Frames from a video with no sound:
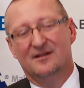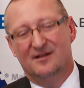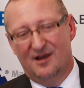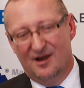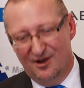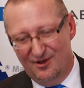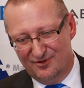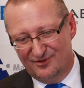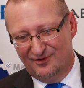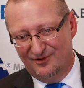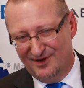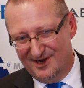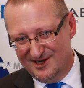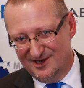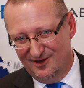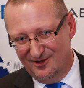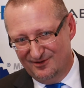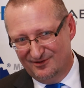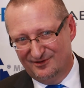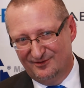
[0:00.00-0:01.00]
longer
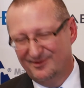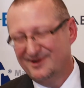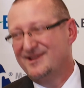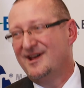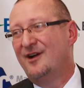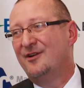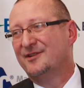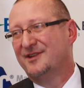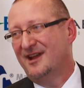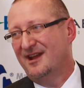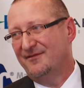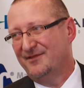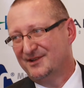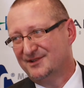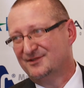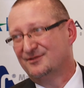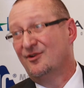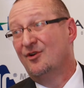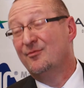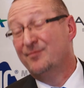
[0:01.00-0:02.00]
and longer without having
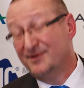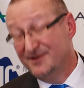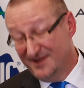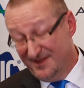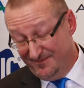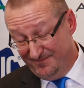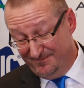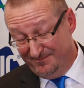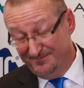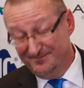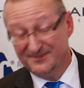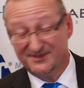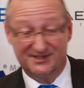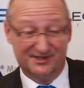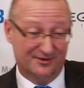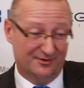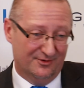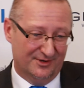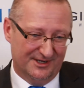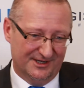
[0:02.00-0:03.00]
to open them.
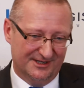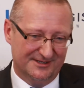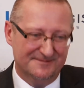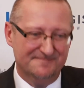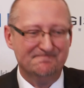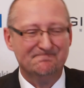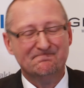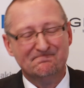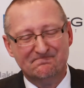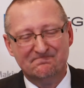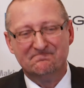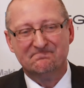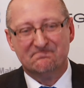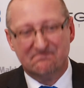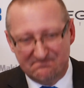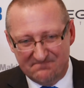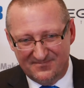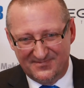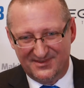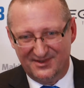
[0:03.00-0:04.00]
So
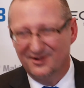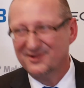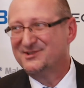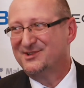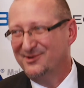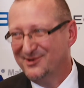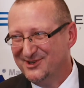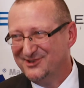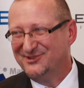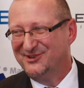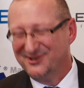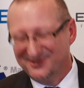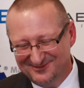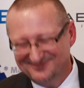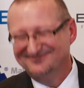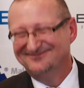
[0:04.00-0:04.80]
it's also an issue.